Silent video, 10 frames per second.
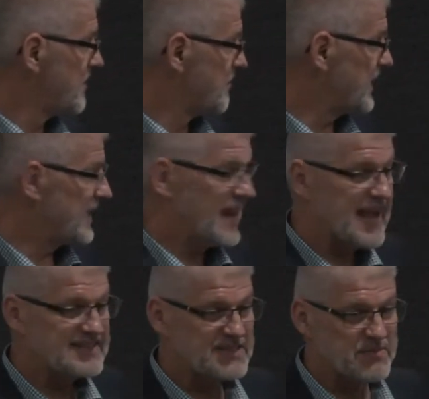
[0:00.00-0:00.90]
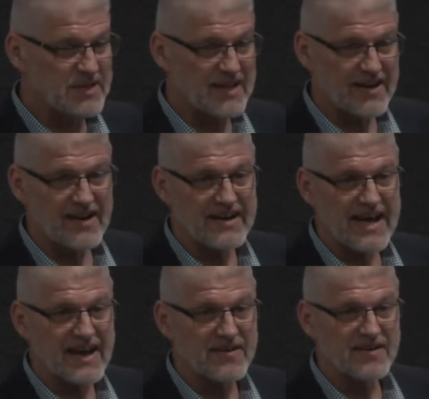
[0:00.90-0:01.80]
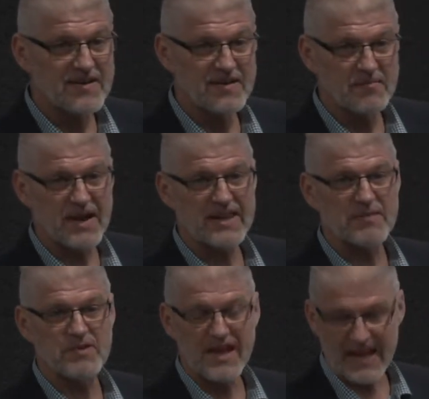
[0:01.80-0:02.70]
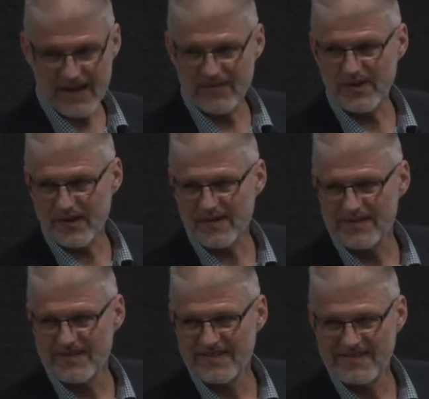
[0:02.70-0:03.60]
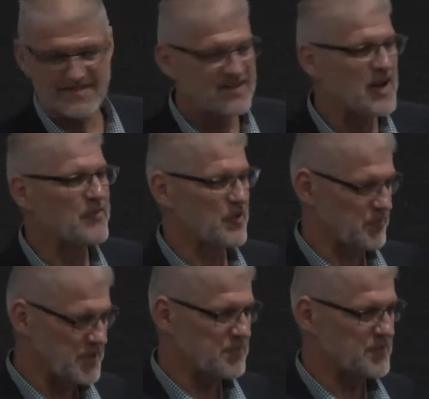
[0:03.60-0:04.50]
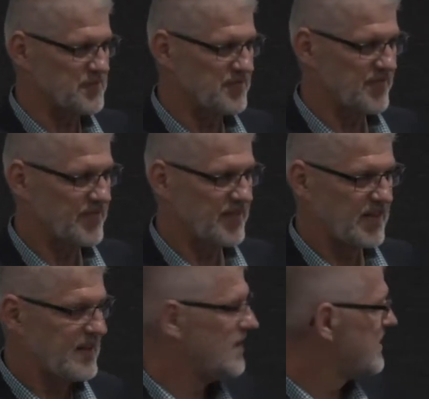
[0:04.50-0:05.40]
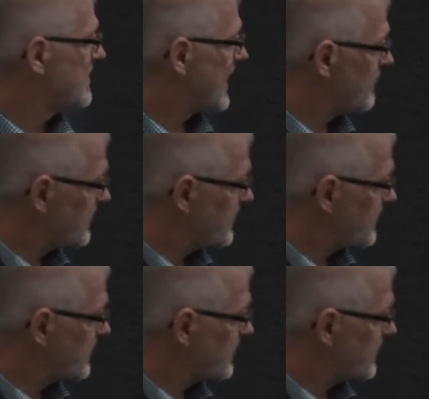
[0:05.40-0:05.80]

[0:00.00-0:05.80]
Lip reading: But it has to be carried out by the behavior of our people. And